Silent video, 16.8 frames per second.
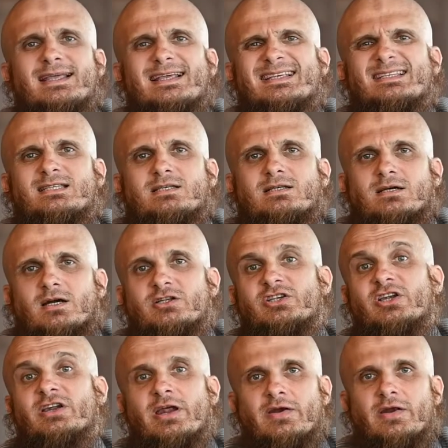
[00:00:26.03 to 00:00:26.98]
is a
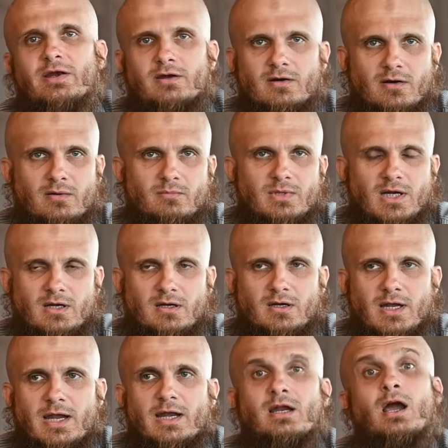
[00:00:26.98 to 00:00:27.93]
generic term that
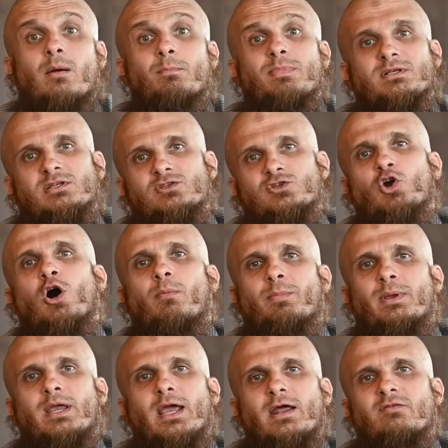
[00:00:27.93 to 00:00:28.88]
encompasses
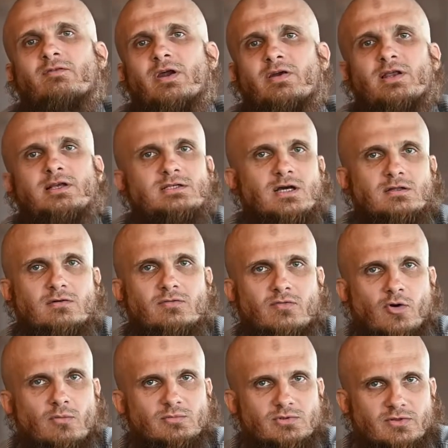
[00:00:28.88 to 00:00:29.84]
copy and various other
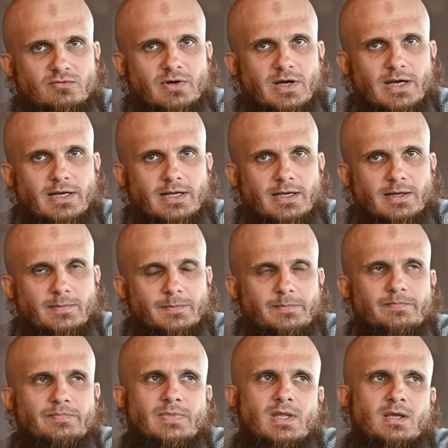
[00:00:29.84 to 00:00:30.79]
forms of writing.
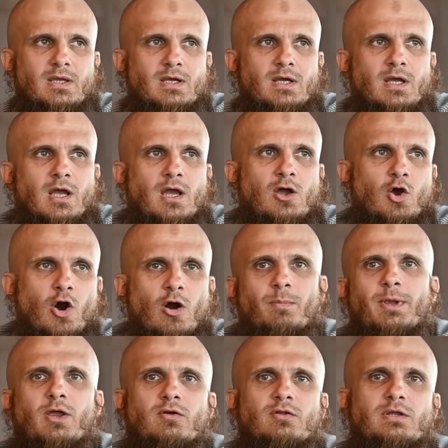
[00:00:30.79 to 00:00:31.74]

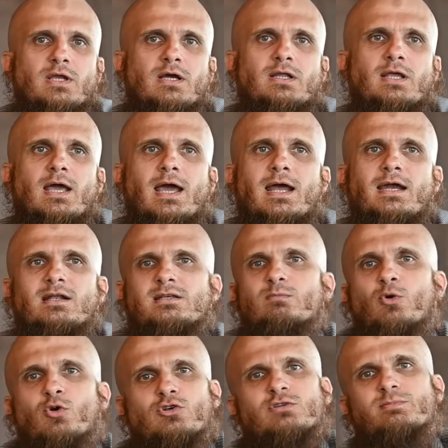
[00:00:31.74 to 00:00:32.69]
Copy, on the other hand, is
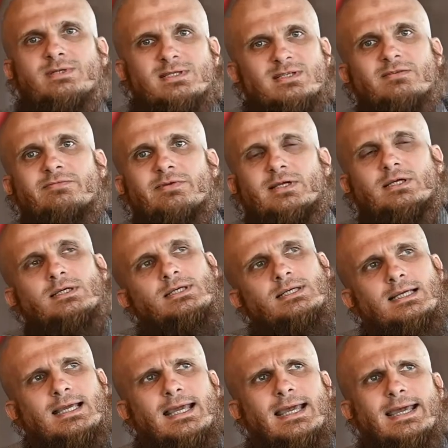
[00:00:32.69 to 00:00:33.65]
more specific,
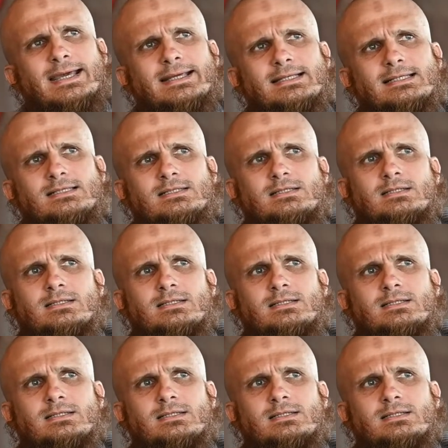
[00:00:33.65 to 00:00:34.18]
and